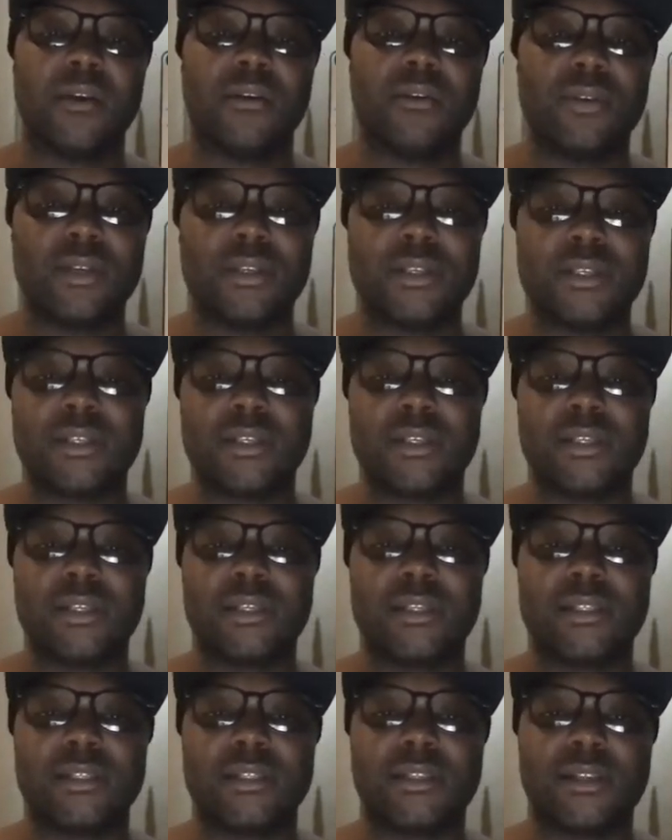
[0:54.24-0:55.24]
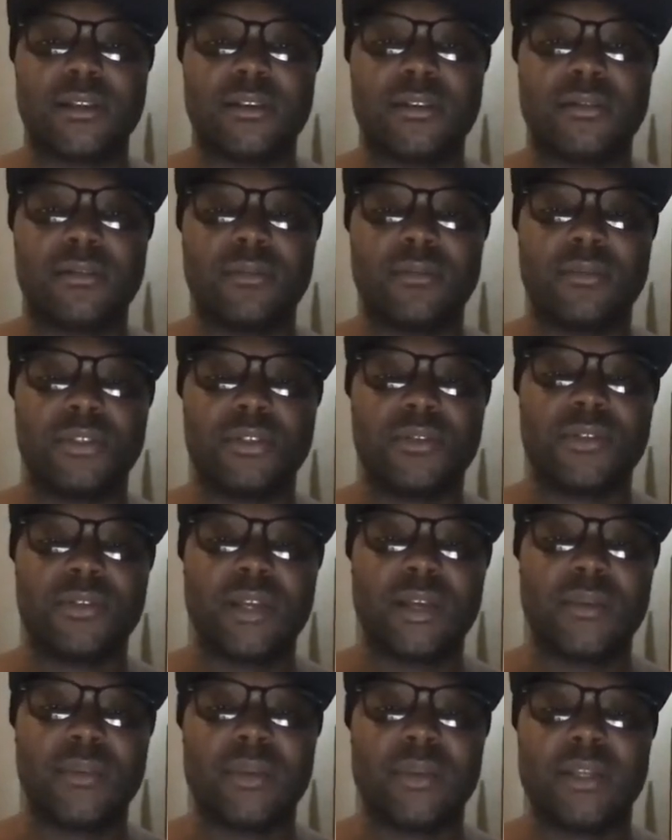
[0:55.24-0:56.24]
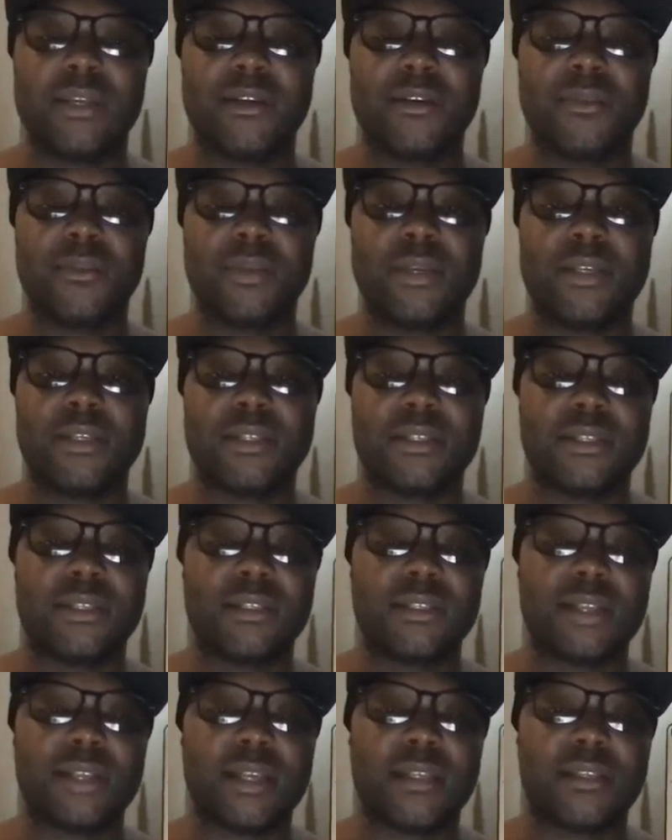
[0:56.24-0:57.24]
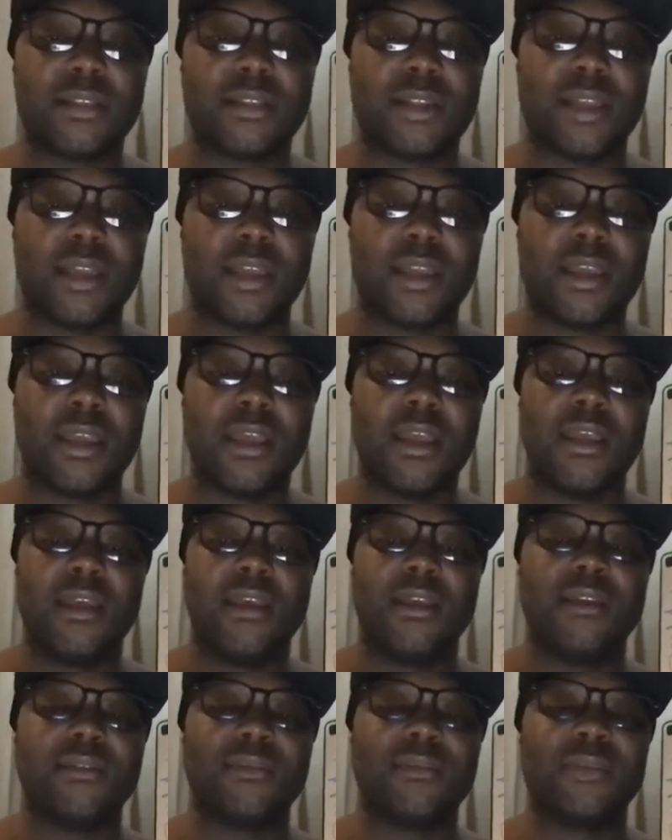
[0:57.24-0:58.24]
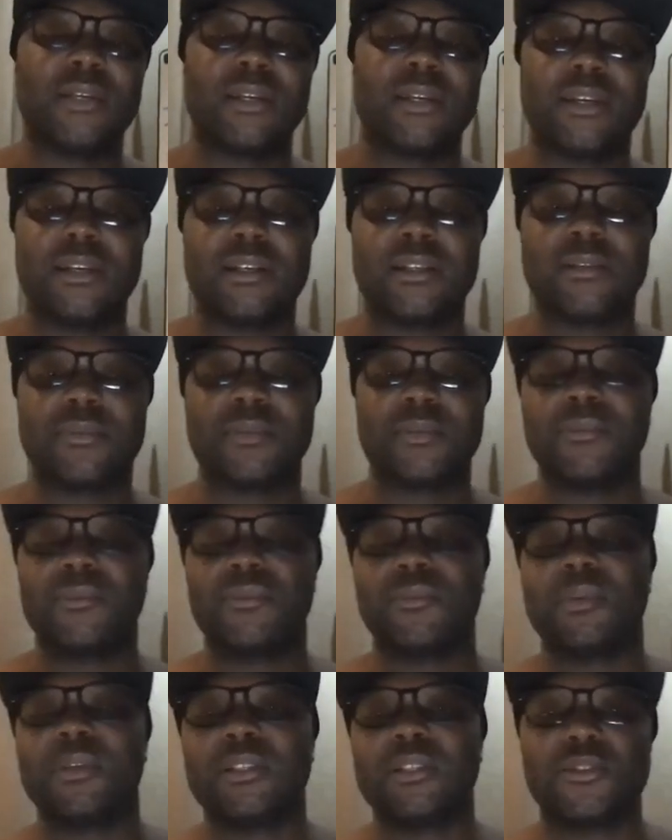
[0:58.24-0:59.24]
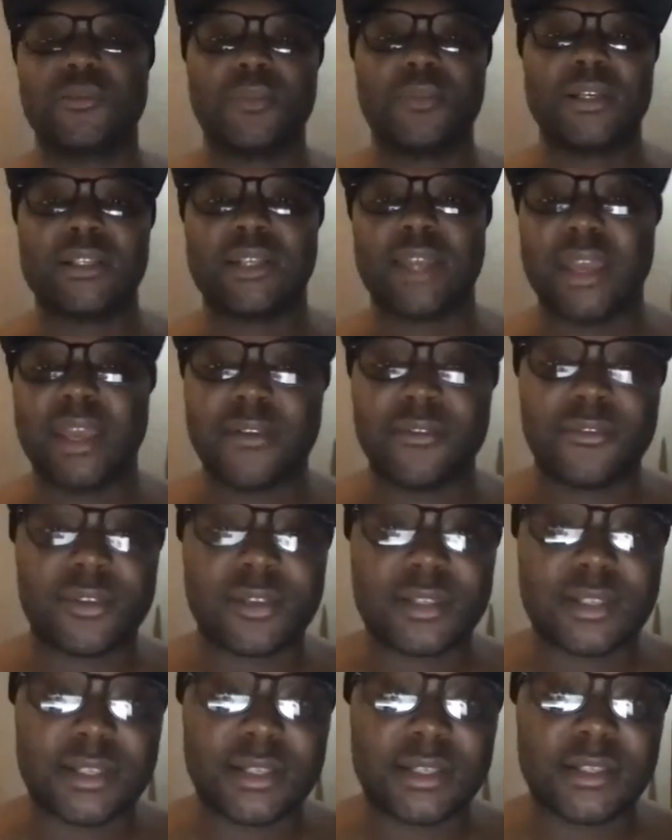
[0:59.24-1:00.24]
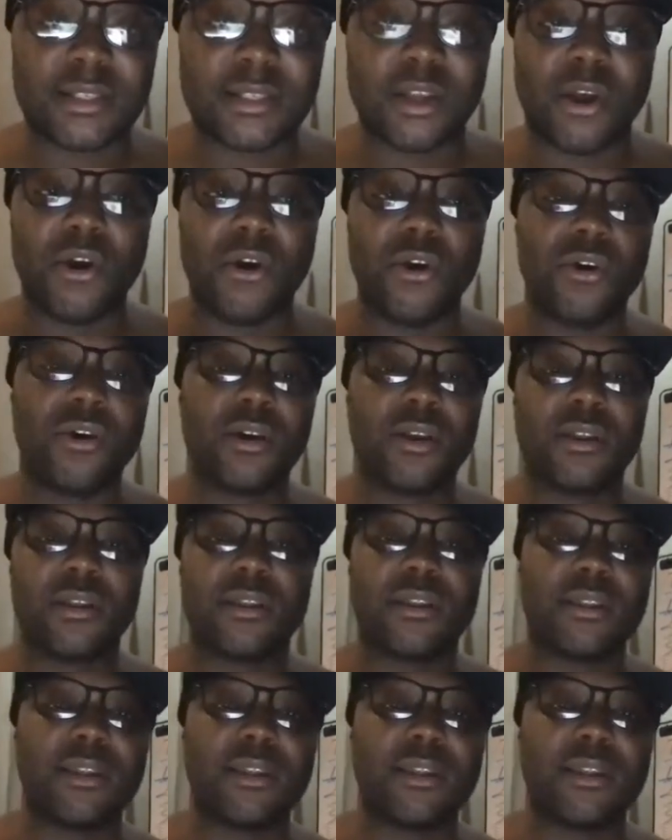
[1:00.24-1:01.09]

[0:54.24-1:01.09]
which is, you know, moving up a little bit since yesterday, is because people put too much emphasis on